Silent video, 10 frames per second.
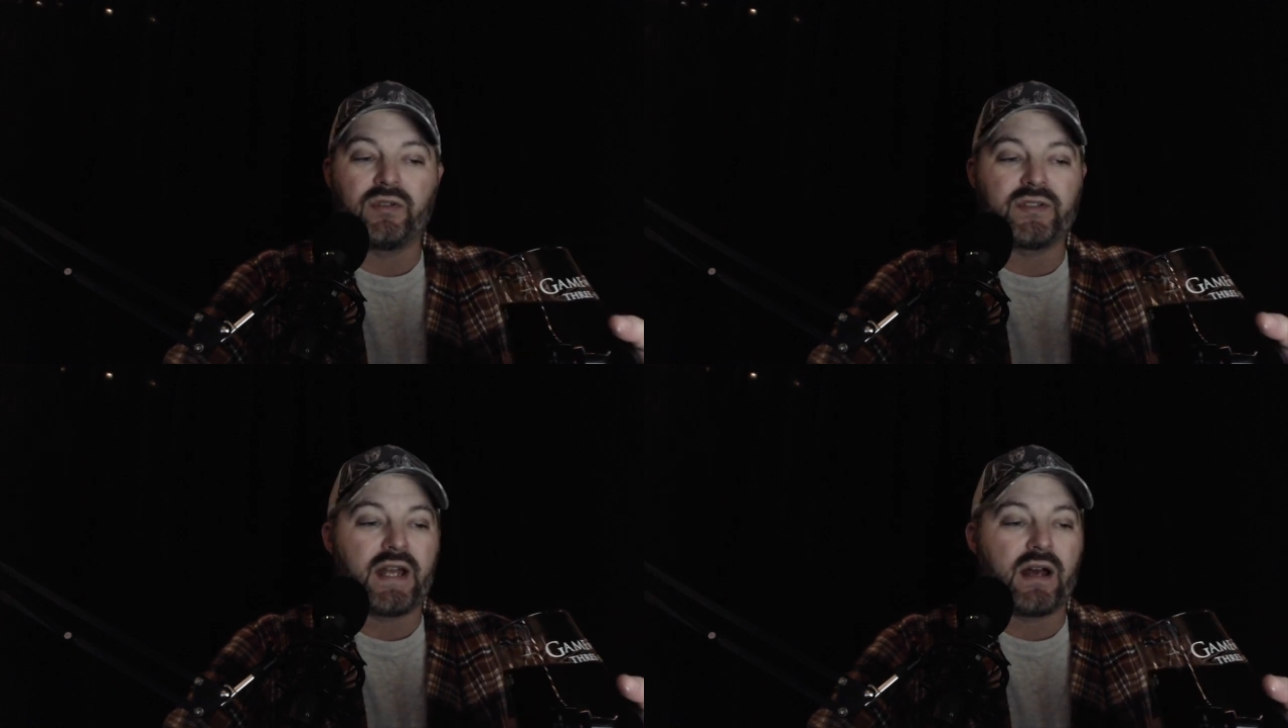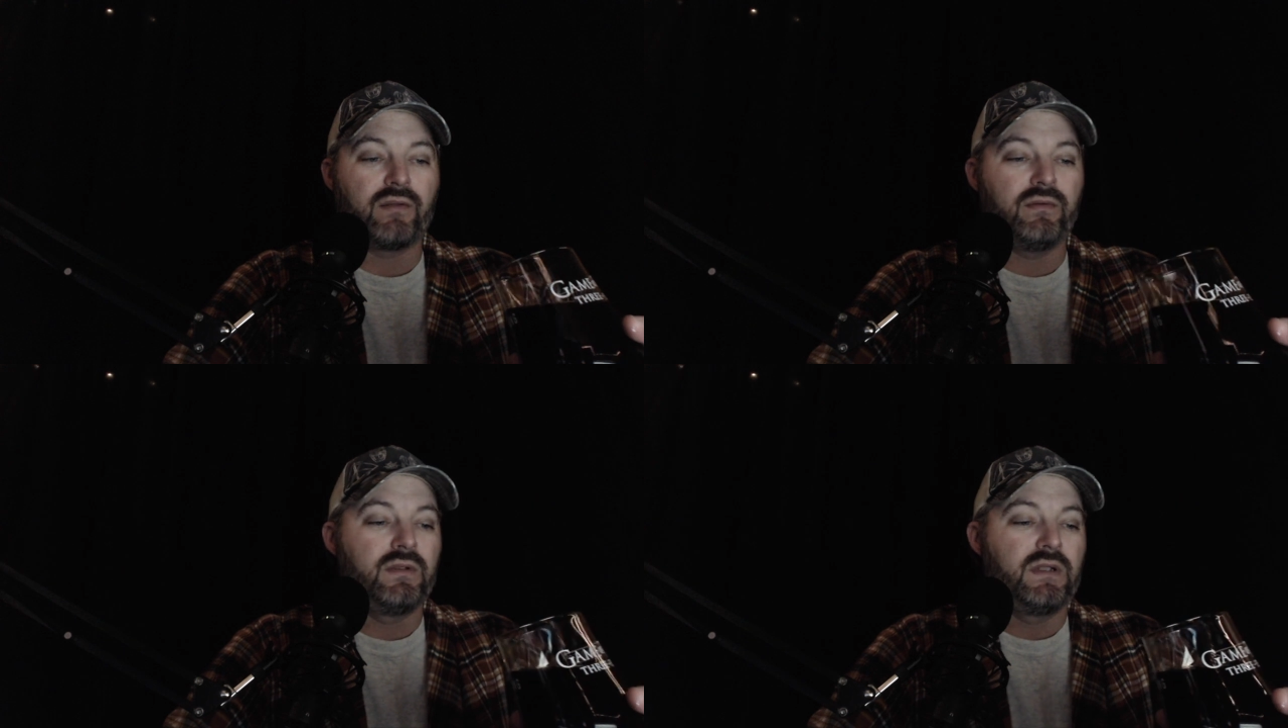
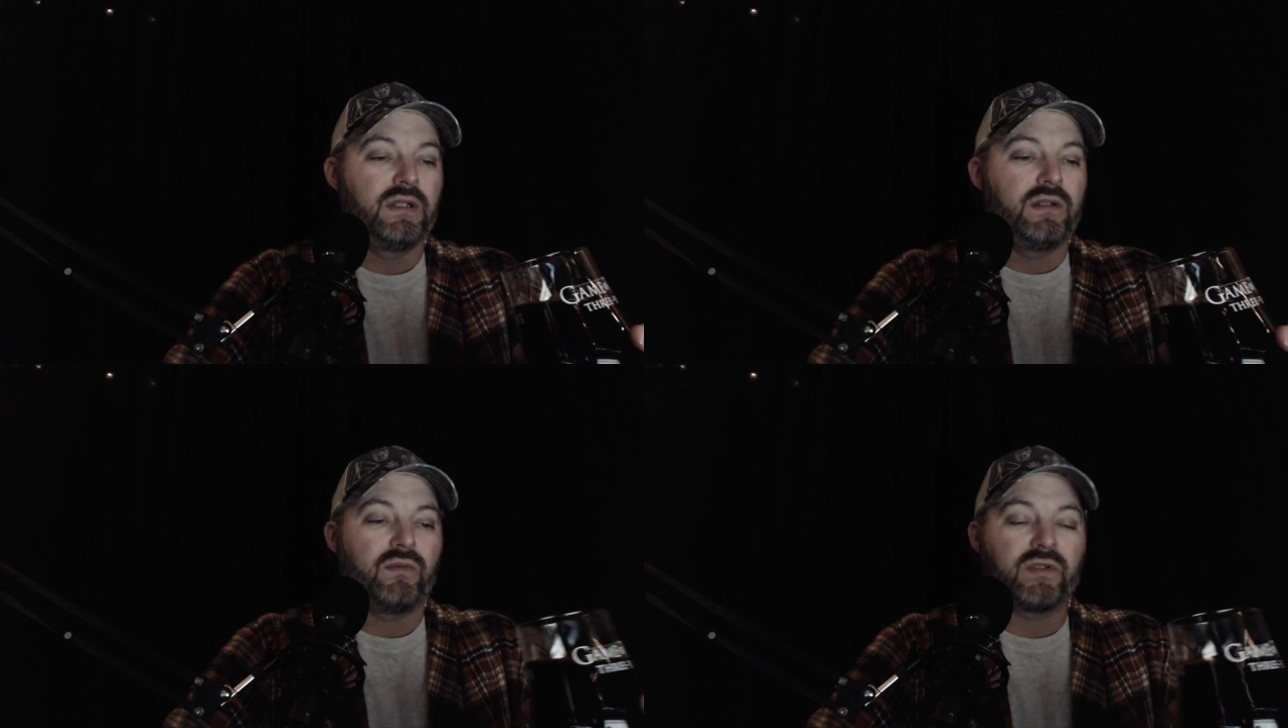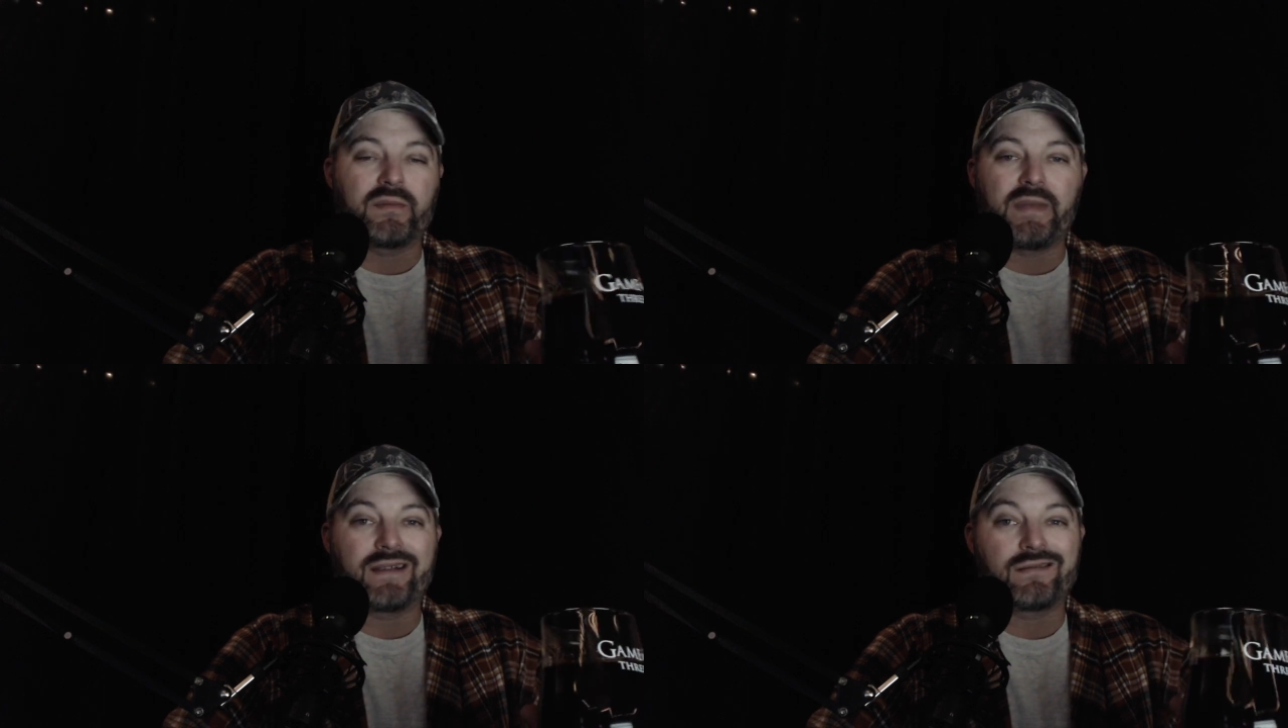stout with
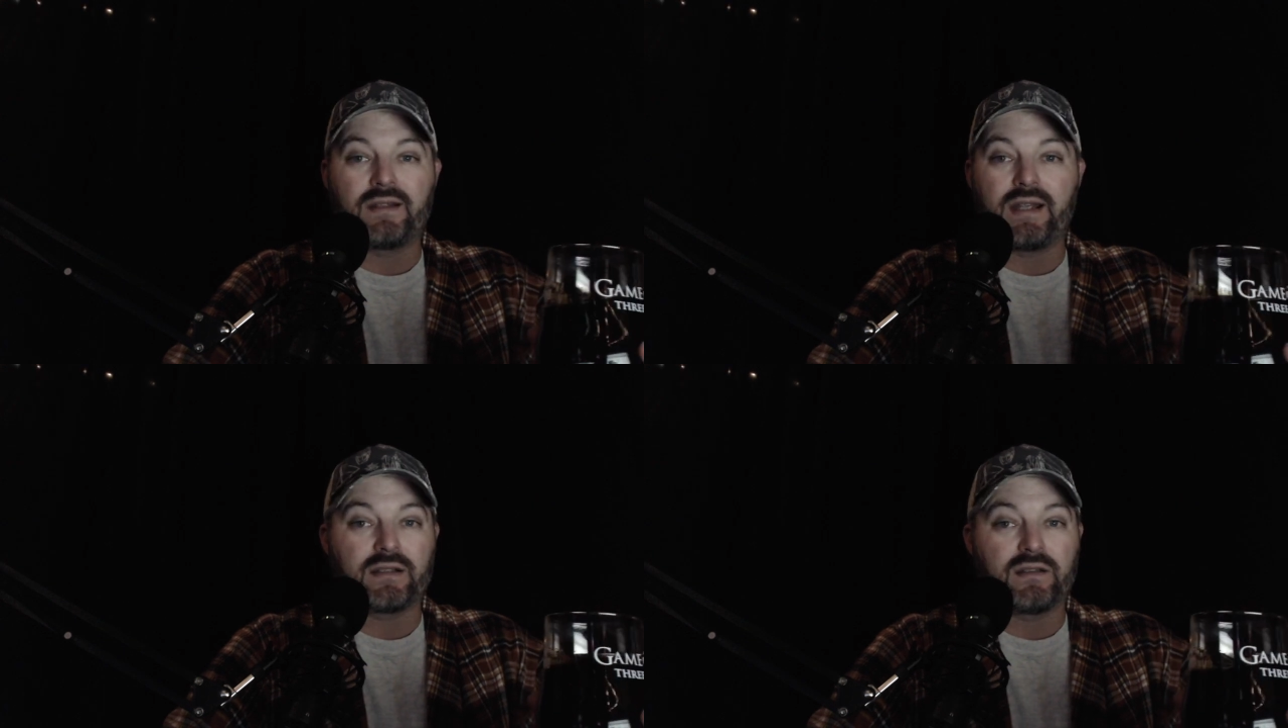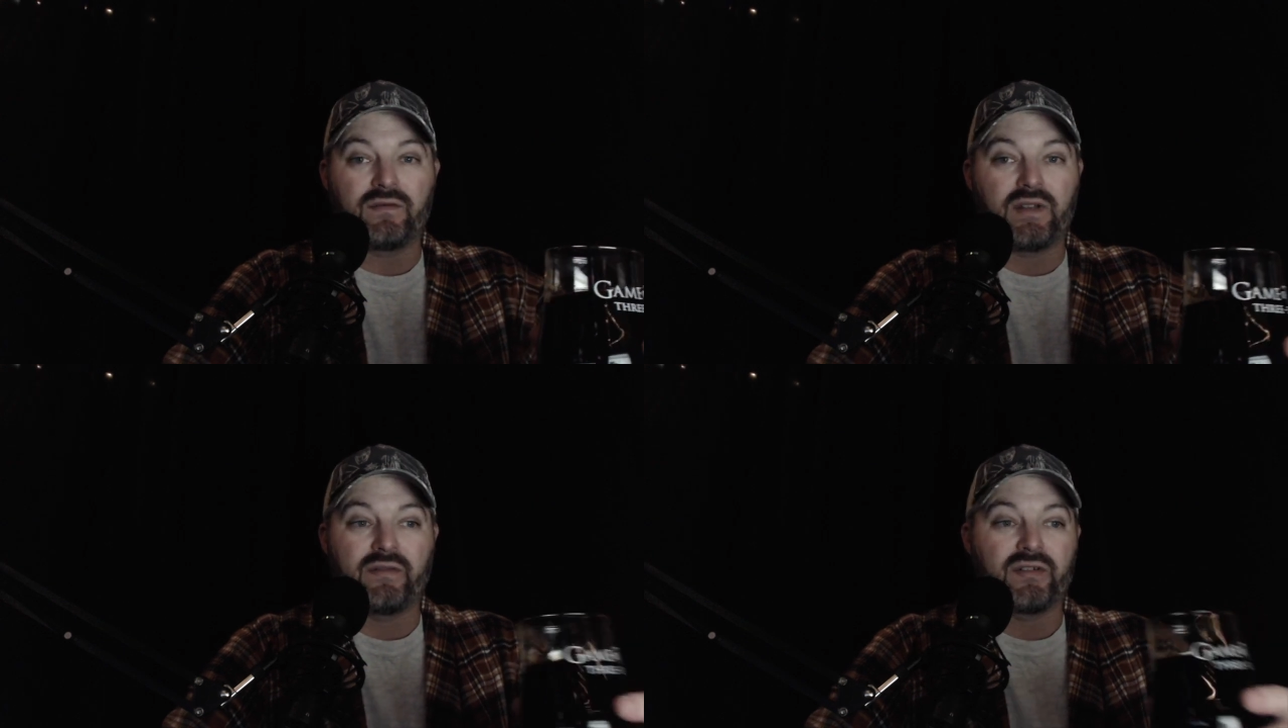some excellent
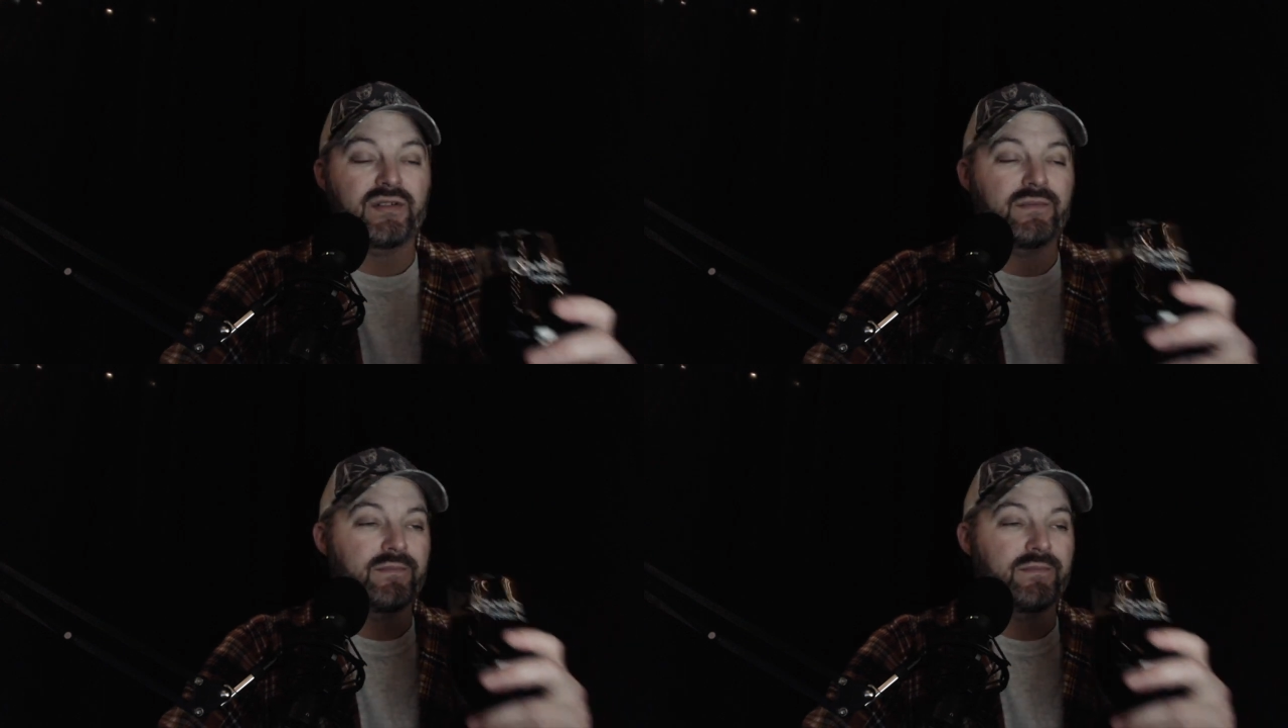flavors.